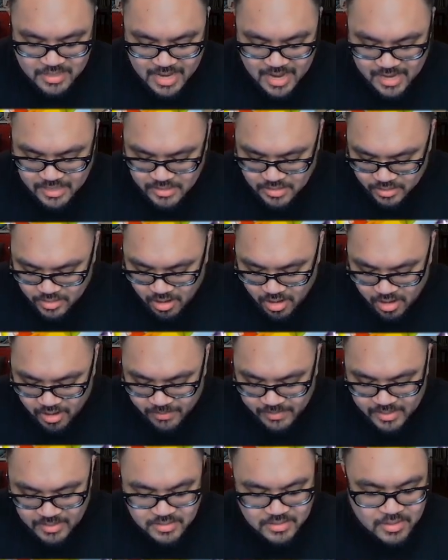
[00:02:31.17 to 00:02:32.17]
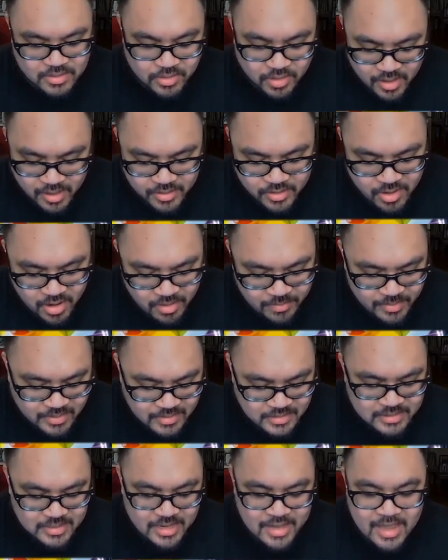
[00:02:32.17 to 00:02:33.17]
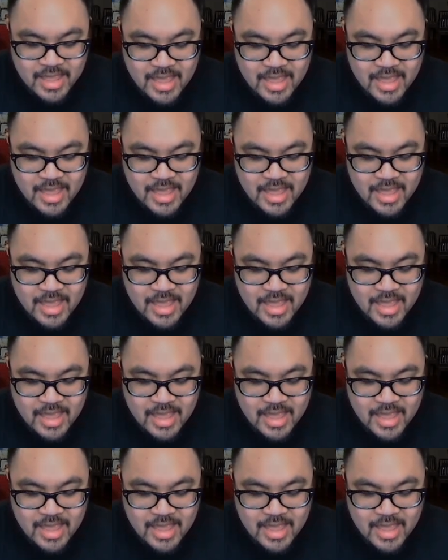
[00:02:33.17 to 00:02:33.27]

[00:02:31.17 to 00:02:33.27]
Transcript: as the commons or uncommons,